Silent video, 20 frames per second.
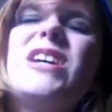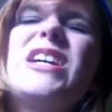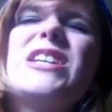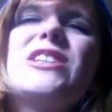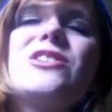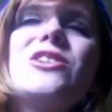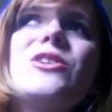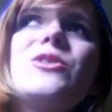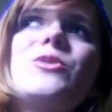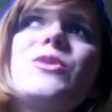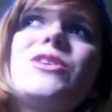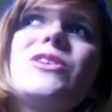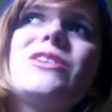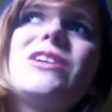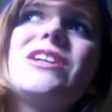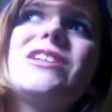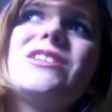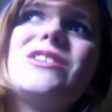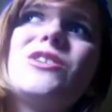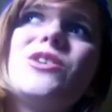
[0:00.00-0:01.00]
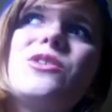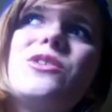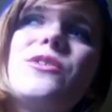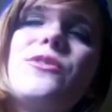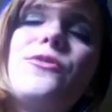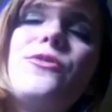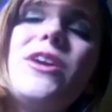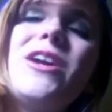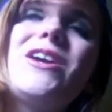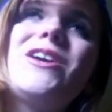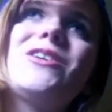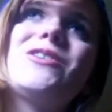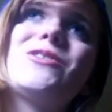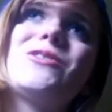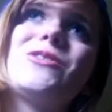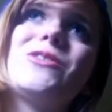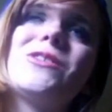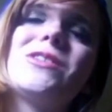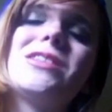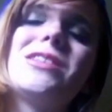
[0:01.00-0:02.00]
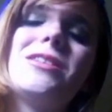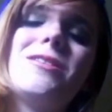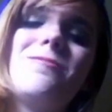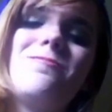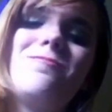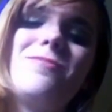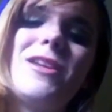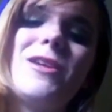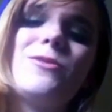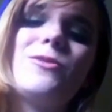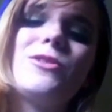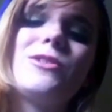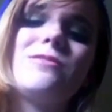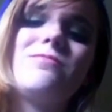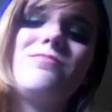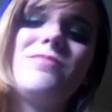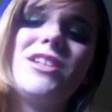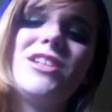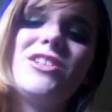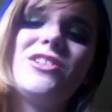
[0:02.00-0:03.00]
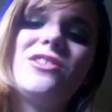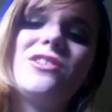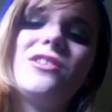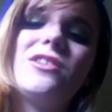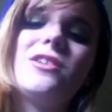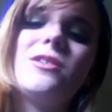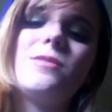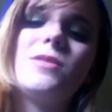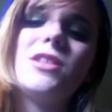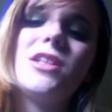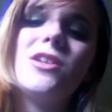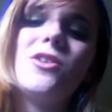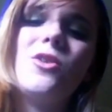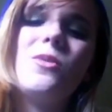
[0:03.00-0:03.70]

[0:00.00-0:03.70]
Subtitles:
started realizing all the fangirls that were into them saying,